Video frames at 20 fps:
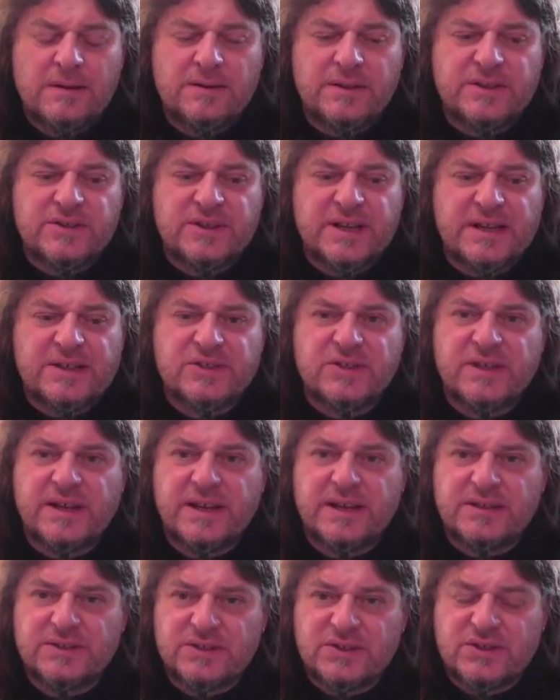this has
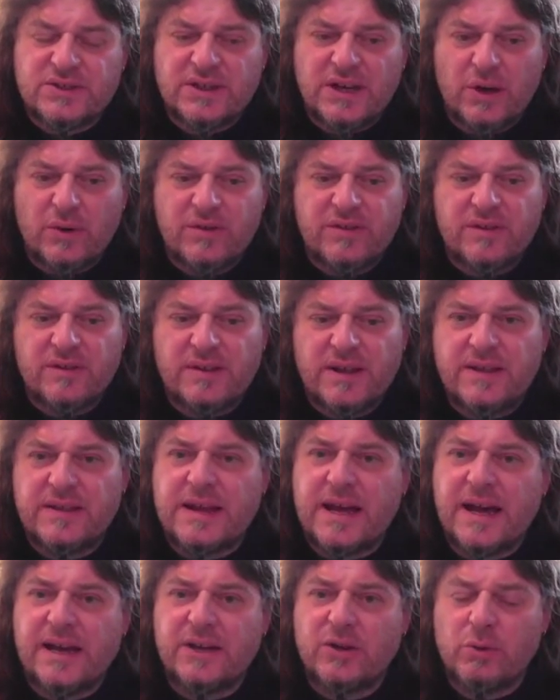that to start with, and then
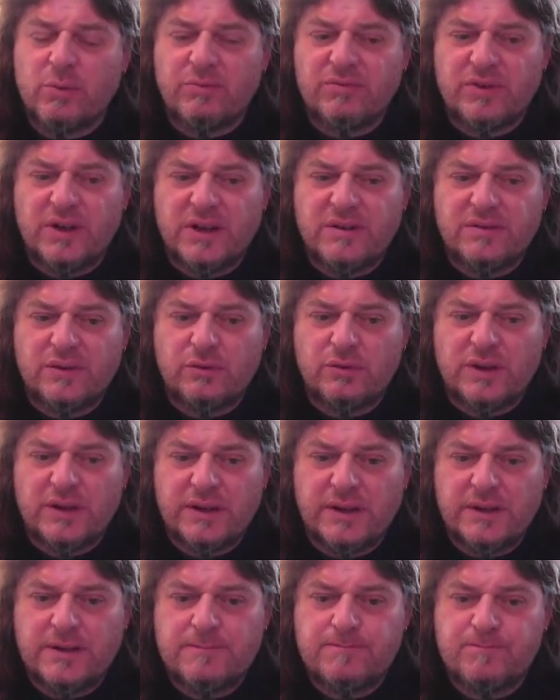the annuum flavour
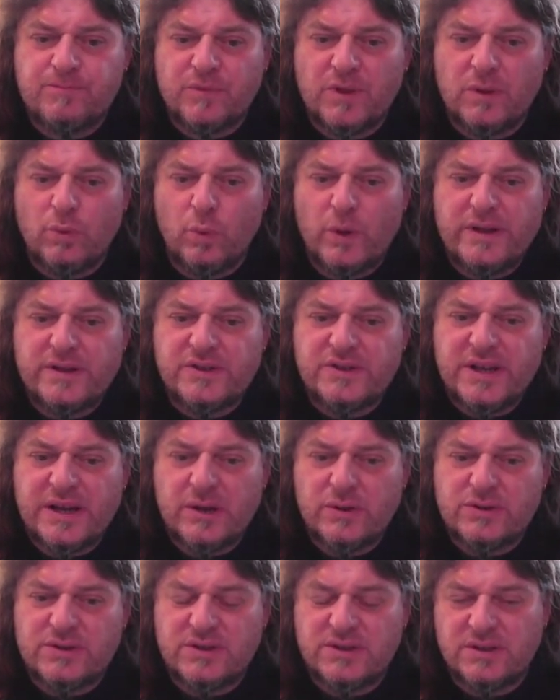really wins
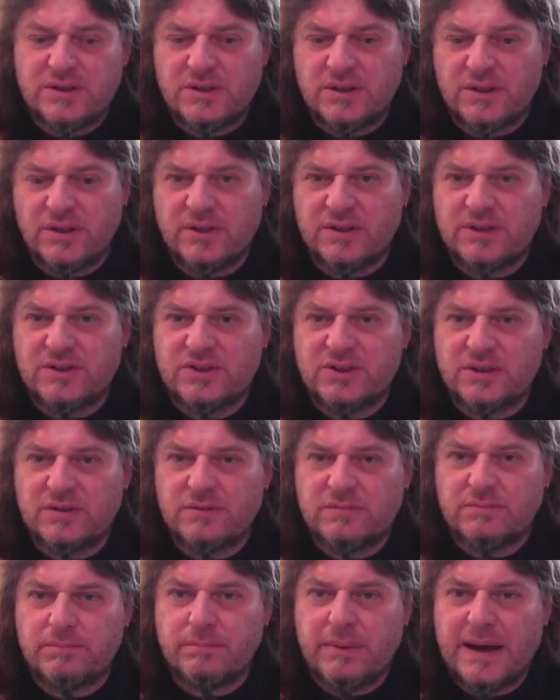out on the sort
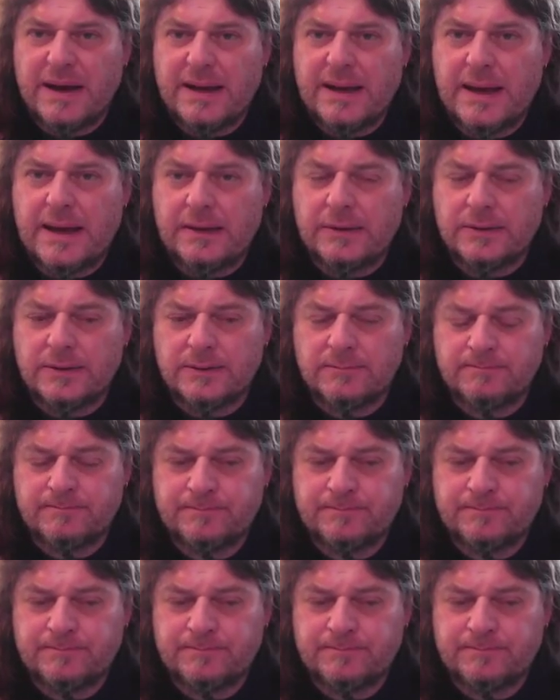of back end.